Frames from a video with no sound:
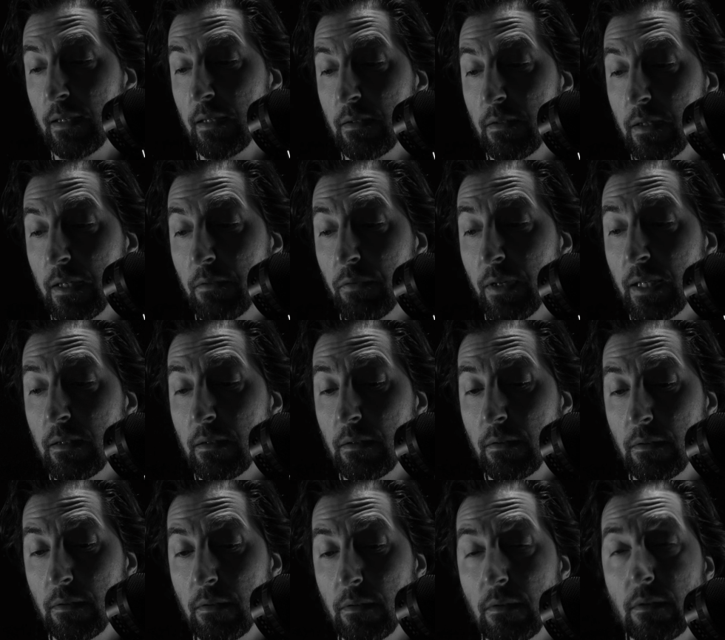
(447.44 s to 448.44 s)
is a secret.
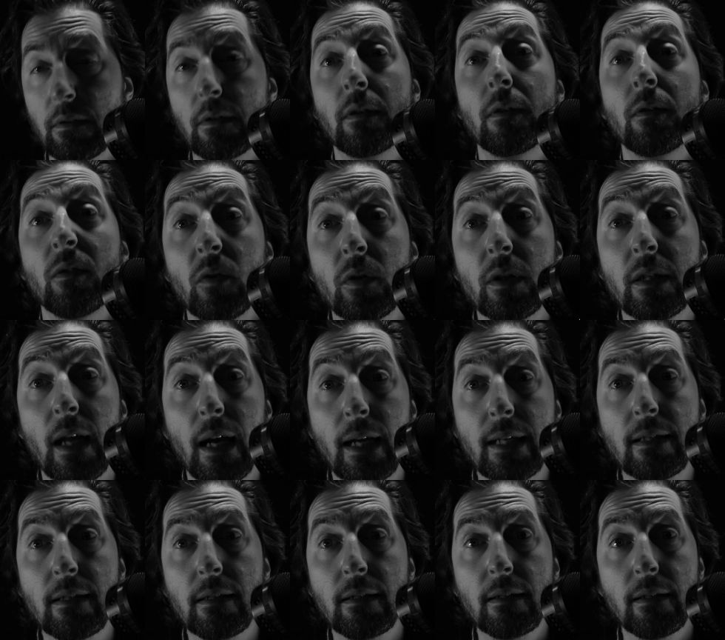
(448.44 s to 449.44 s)
Good
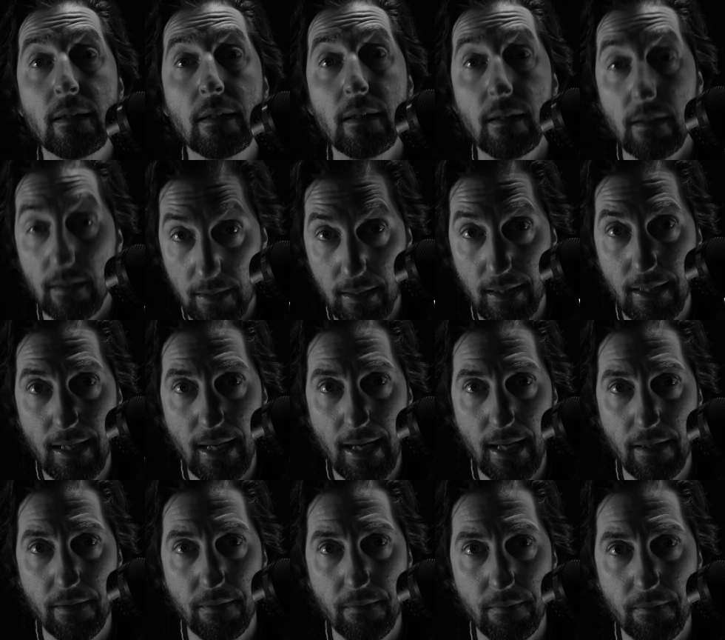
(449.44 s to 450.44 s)
night
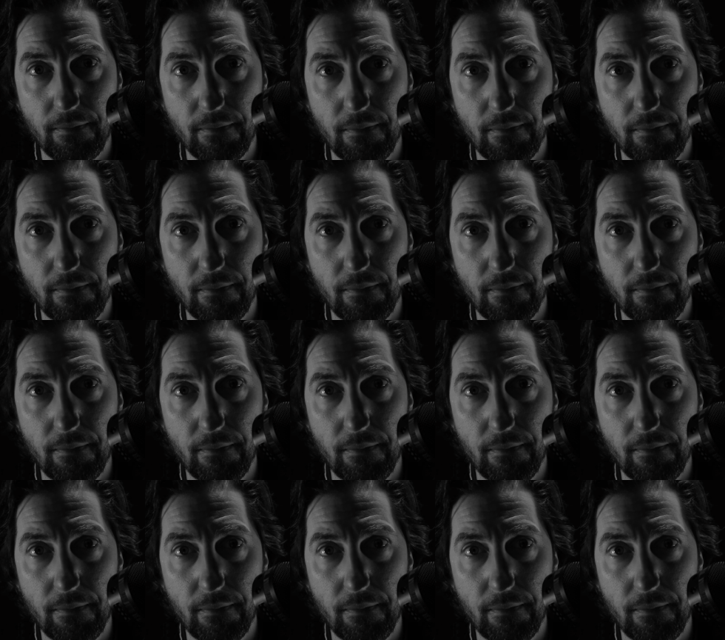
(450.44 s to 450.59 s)
again.